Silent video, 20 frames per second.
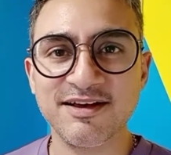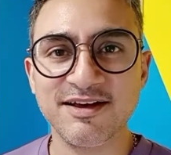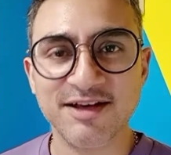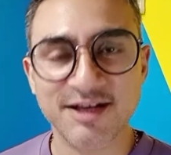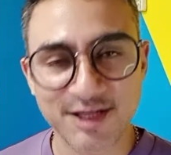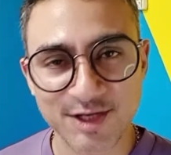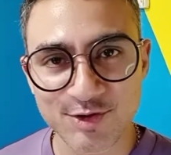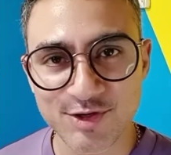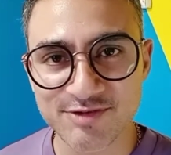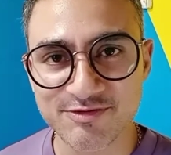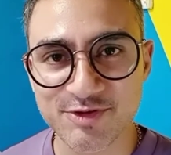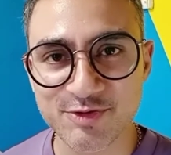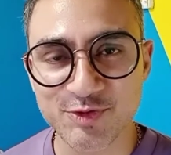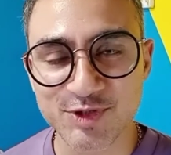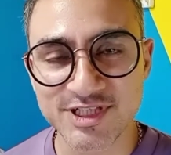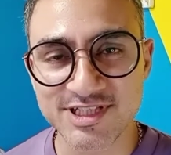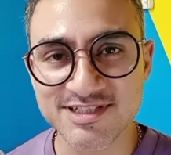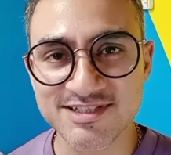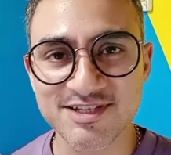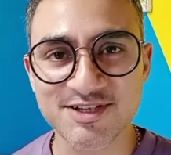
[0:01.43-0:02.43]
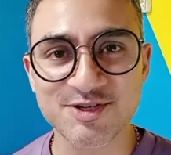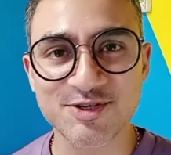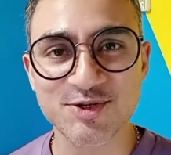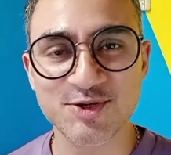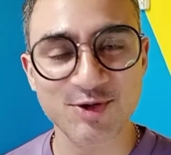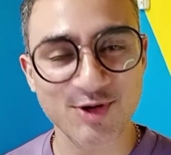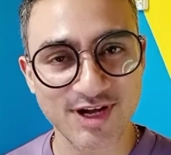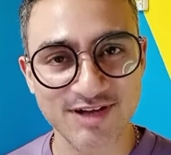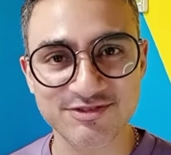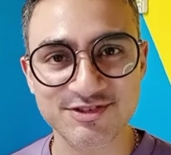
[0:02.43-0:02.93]
hello everyone
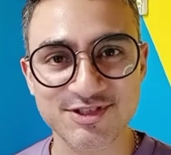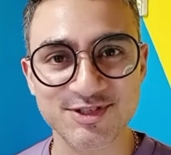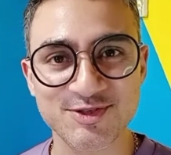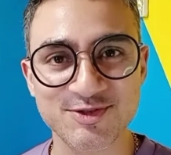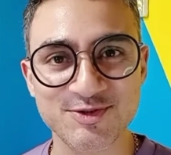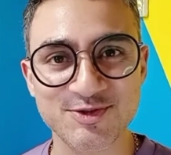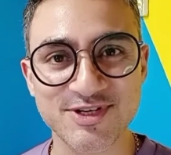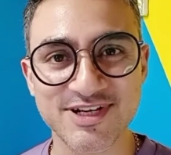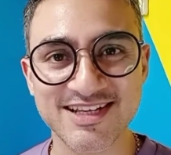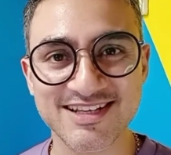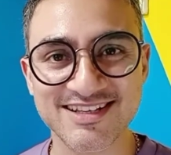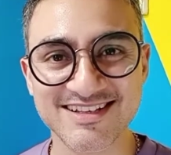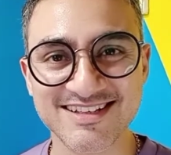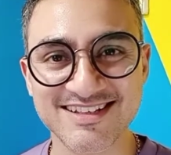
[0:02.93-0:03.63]
good afternoon